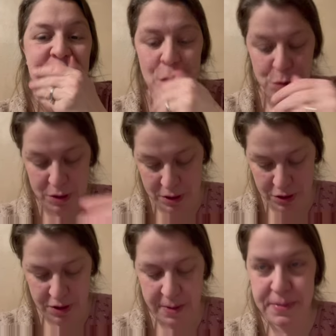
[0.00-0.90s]
quick
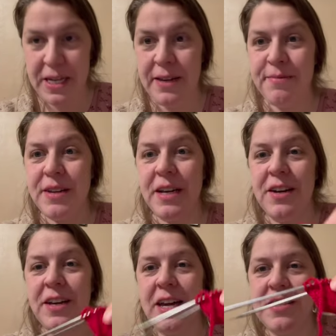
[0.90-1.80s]
little update. I
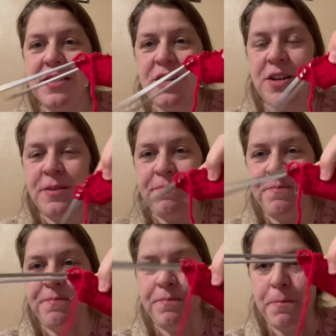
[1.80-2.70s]
got cast on.
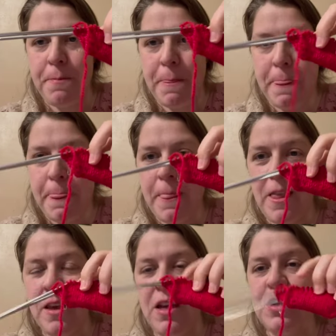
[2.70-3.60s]

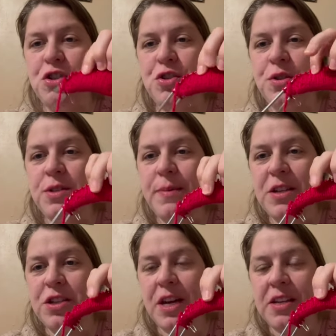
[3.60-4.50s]
It's Judy's
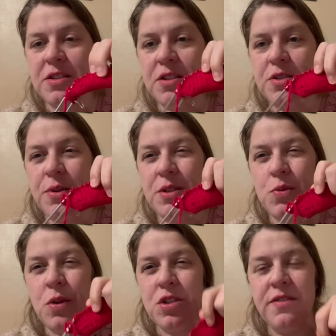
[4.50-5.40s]
Magic cast on, so I had to
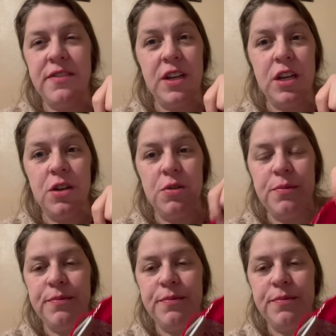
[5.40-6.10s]
watch a video